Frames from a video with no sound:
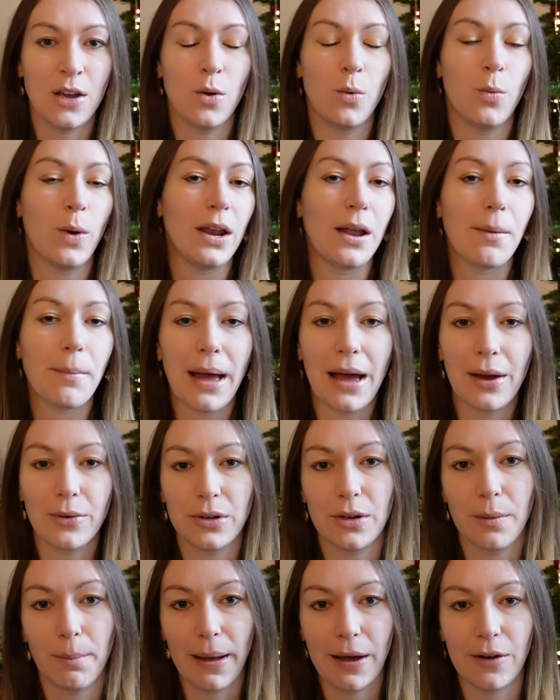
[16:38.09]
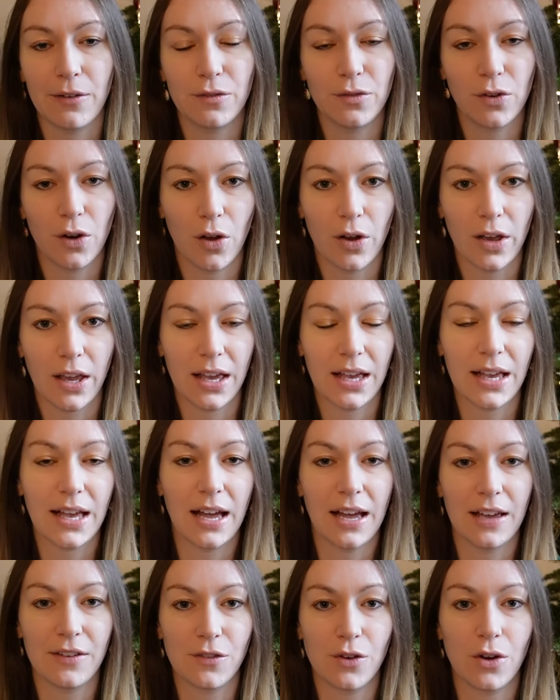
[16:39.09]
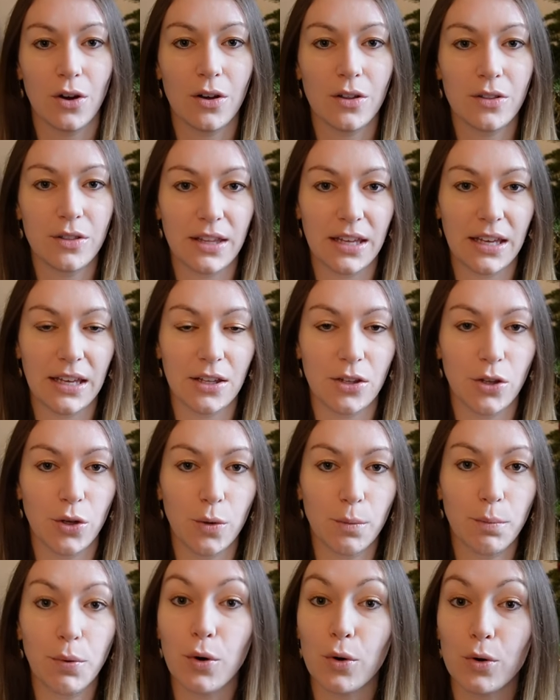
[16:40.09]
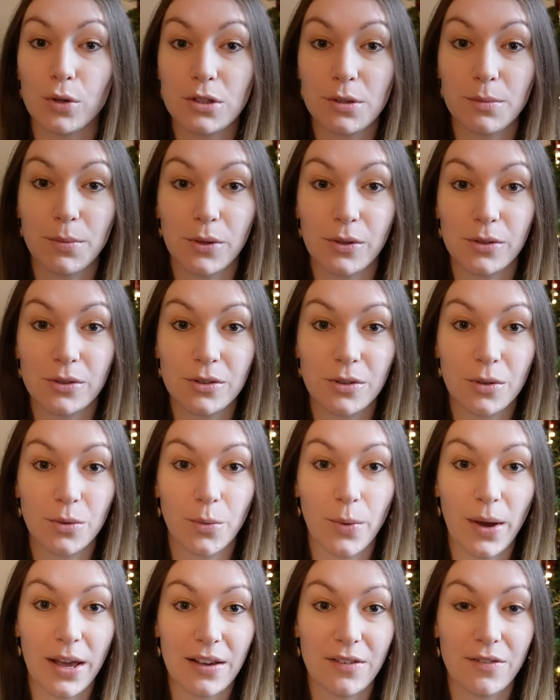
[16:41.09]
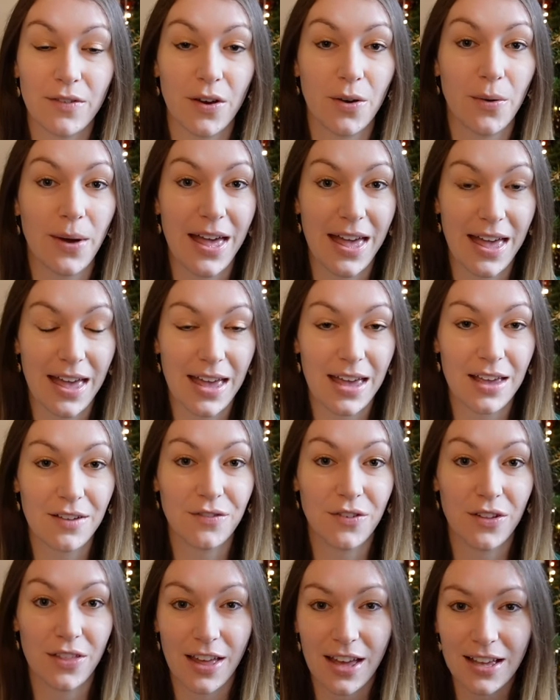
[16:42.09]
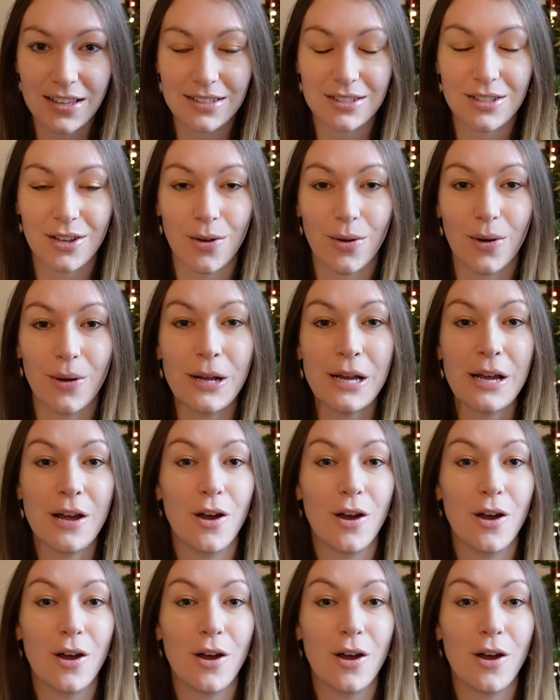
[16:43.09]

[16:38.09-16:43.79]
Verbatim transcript: When I'm out and about vlogging, I've got the new portable Wavo Air for that, so